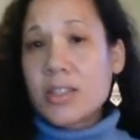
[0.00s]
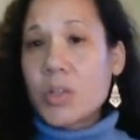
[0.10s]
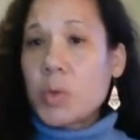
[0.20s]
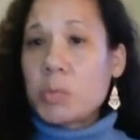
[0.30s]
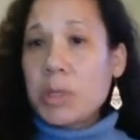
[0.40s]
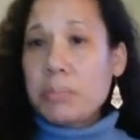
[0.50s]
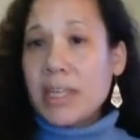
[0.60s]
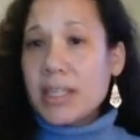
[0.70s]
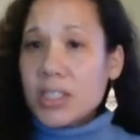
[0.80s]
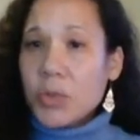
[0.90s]
So when we
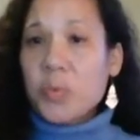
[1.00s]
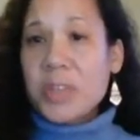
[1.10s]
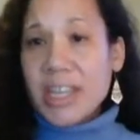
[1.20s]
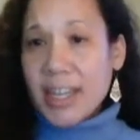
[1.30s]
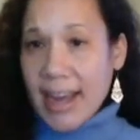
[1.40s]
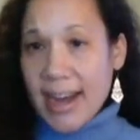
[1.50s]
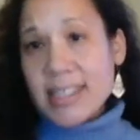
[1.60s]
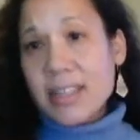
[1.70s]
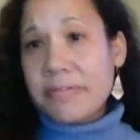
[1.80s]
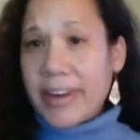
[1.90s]
begin to
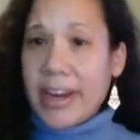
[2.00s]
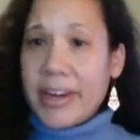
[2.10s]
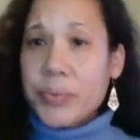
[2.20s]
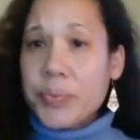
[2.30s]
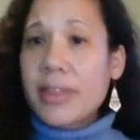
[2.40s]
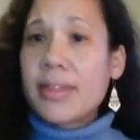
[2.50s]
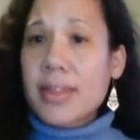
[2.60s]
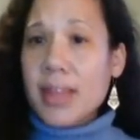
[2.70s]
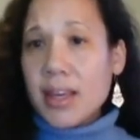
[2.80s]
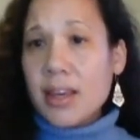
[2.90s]
reclassify or
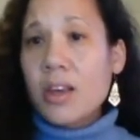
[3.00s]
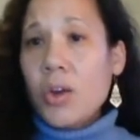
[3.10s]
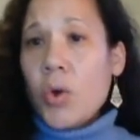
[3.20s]
rethink